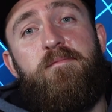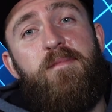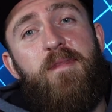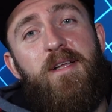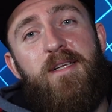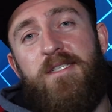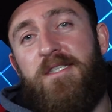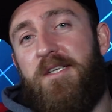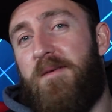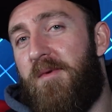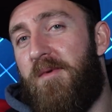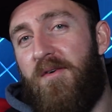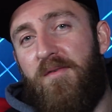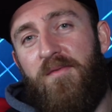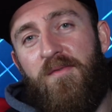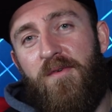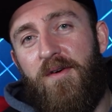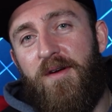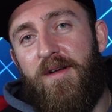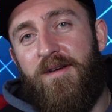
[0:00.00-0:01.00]
That's Simcoe
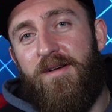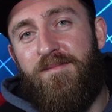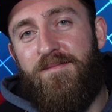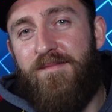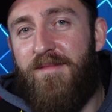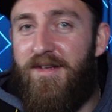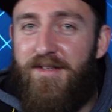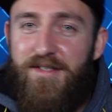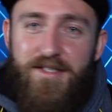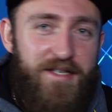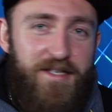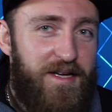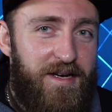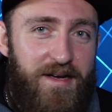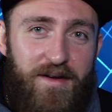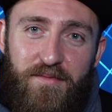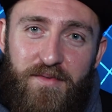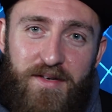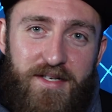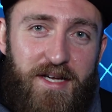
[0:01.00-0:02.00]
for you. I'll say it
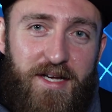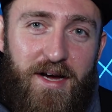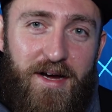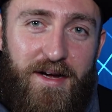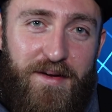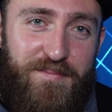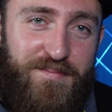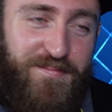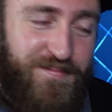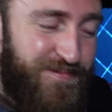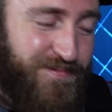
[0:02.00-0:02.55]
every time.